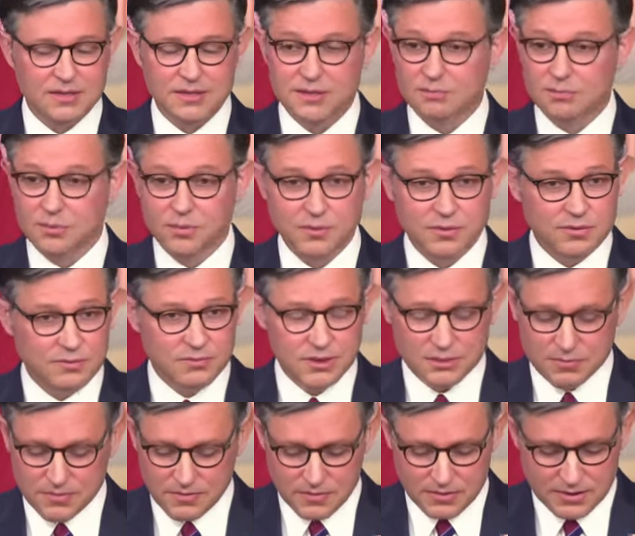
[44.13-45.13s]
It's an important
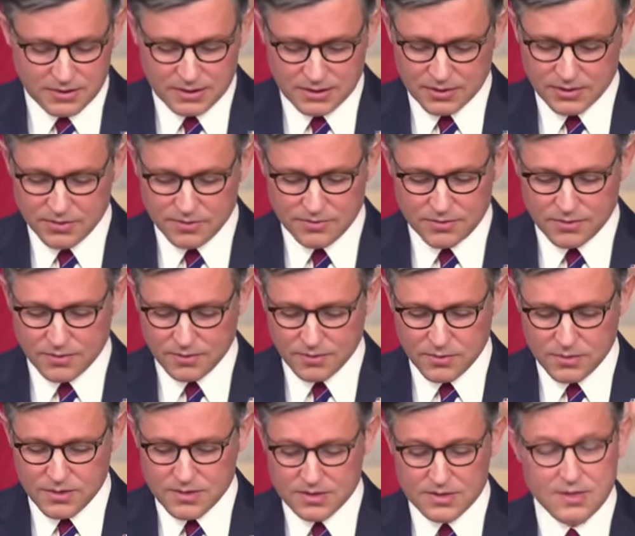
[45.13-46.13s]
moment for the country for all
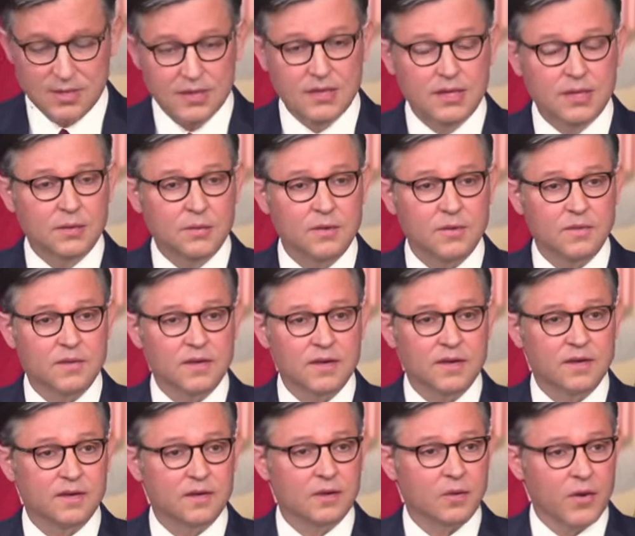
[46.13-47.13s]
the reasons we've said.